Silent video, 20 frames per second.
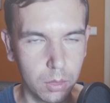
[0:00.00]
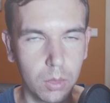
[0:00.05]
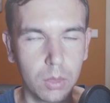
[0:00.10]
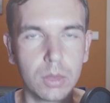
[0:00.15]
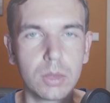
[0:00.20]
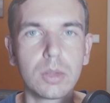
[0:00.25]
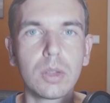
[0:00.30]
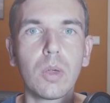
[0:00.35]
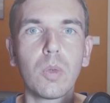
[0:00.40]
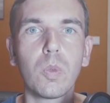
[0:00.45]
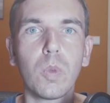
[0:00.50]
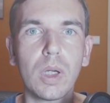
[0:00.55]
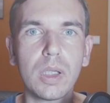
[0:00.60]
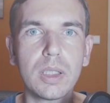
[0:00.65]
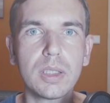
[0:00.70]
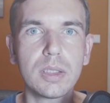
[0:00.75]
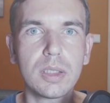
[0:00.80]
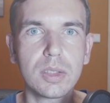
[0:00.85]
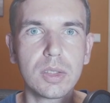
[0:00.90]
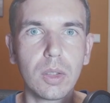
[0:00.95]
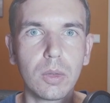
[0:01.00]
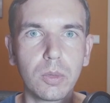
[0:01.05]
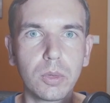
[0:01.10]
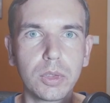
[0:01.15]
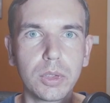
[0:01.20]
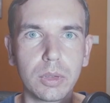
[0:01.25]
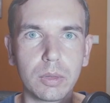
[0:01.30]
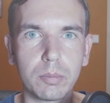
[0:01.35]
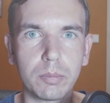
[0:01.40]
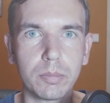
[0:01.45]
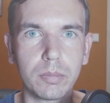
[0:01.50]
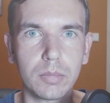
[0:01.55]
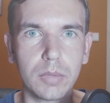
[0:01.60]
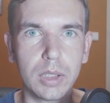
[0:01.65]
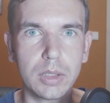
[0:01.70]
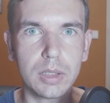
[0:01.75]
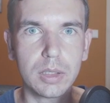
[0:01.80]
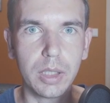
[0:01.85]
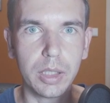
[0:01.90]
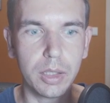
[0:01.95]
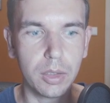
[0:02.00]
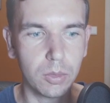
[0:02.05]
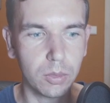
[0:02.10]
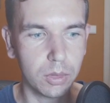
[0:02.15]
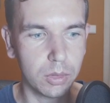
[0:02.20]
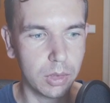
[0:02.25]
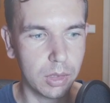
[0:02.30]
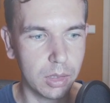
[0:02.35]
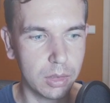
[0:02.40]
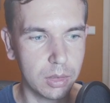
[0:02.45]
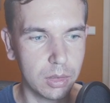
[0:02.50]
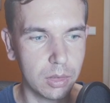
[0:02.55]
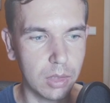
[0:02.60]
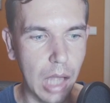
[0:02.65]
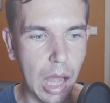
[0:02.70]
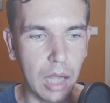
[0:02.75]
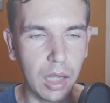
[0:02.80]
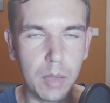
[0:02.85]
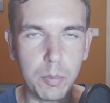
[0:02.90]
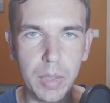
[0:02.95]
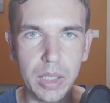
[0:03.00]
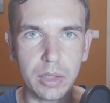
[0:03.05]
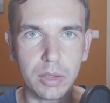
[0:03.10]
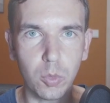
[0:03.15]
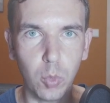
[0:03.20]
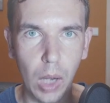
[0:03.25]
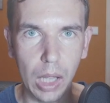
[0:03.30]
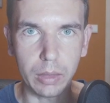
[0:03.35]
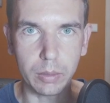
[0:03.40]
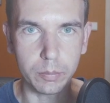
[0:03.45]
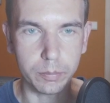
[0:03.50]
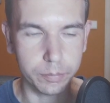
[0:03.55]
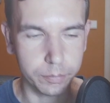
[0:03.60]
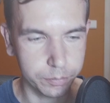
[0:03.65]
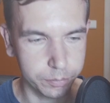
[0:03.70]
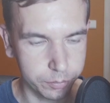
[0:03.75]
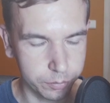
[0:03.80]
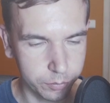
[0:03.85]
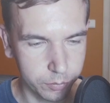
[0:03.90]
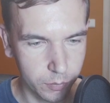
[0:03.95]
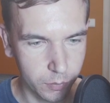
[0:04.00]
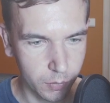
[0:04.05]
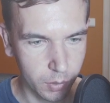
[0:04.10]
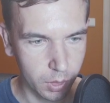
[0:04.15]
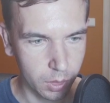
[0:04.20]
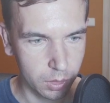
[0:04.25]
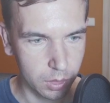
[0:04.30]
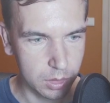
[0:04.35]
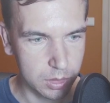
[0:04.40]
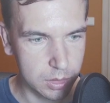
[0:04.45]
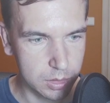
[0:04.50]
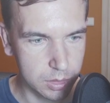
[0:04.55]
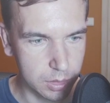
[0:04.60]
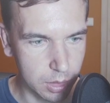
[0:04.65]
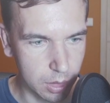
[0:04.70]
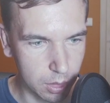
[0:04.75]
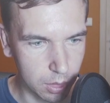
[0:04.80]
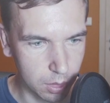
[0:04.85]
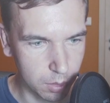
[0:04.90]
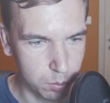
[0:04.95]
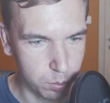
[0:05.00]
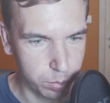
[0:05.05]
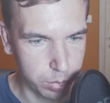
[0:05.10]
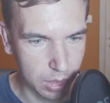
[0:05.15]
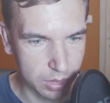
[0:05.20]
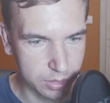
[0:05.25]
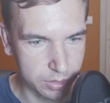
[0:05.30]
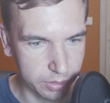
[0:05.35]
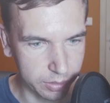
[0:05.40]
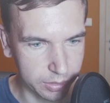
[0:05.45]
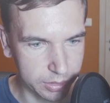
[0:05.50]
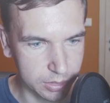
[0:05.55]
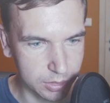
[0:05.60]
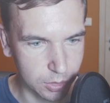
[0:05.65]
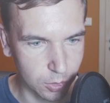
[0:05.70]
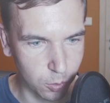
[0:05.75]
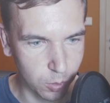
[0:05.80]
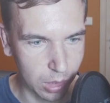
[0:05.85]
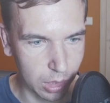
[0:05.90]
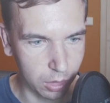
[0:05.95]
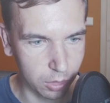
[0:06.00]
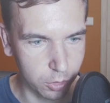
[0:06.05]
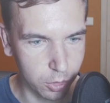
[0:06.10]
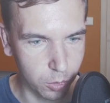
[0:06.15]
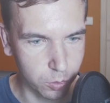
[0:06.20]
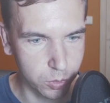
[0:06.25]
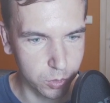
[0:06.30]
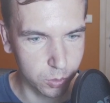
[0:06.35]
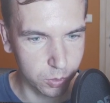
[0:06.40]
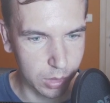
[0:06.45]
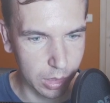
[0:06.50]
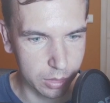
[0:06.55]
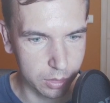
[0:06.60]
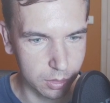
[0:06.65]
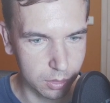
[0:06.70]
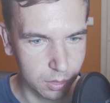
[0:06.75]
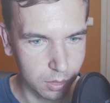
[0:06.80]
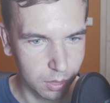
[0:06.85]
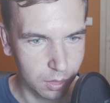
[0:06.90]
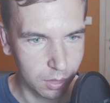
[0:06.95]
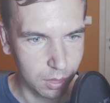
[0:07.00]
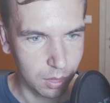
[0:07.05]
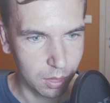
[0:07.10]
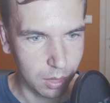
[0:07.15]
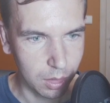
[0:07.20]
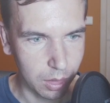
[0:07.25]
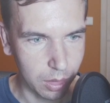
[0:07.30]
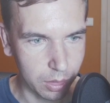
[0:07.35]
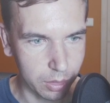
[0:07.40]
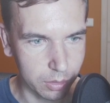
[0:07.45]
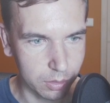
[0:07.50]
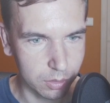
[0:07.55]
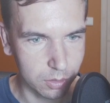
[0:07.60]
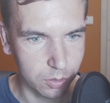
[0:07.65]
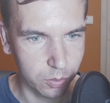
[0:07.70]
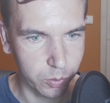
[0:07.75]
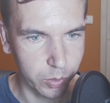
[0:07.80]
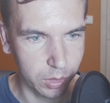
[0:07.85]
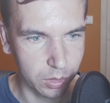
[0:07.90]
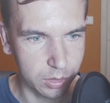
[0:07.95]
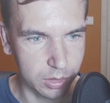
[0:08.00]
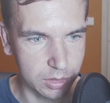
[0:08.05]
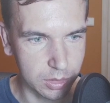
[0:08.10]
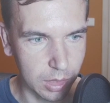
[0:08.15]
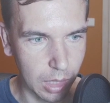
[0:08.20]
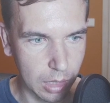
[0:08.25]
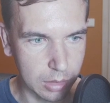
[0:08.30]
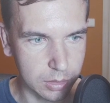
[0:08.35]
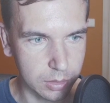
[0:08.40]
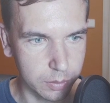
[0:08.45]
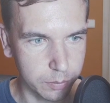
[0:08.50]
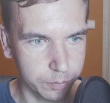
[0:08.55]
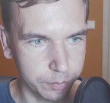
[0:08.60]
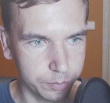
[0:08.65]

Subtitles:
So what is the solution? Let's take a look at the Element One. This is their press release, so I'll go through that and we'll discuss.